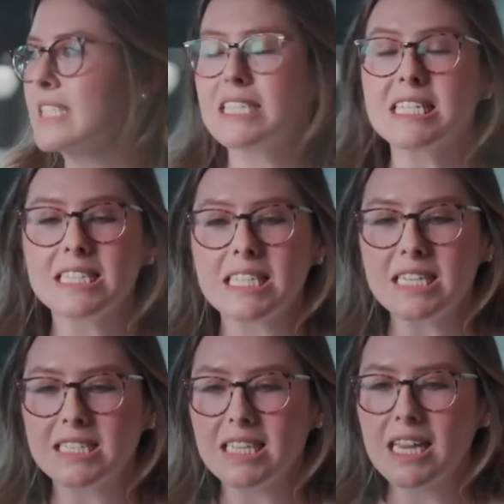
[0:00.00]

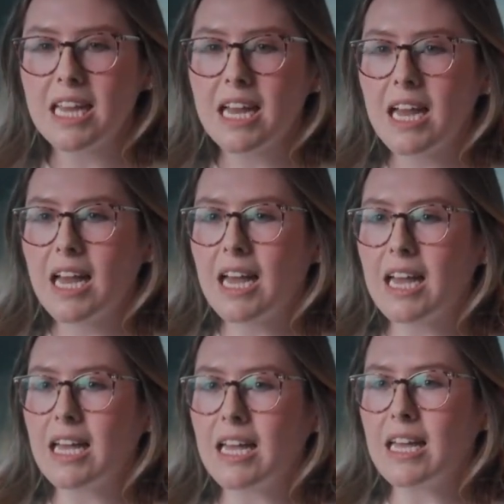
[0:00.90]
statistics.
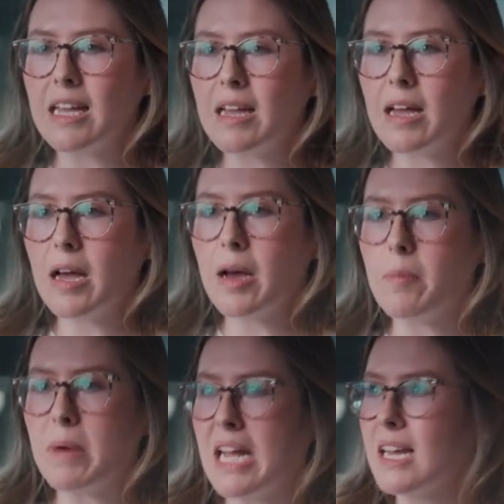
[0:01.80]
Uh,
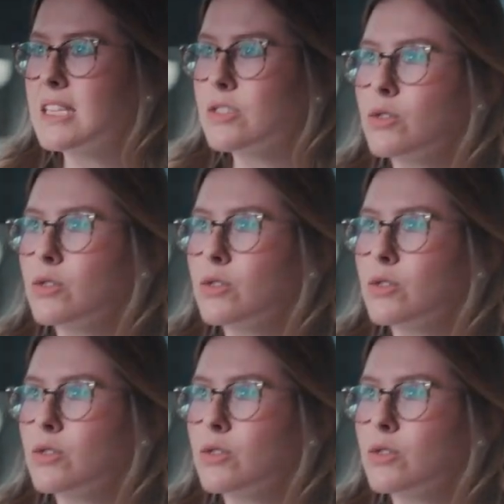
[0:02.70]
but I had this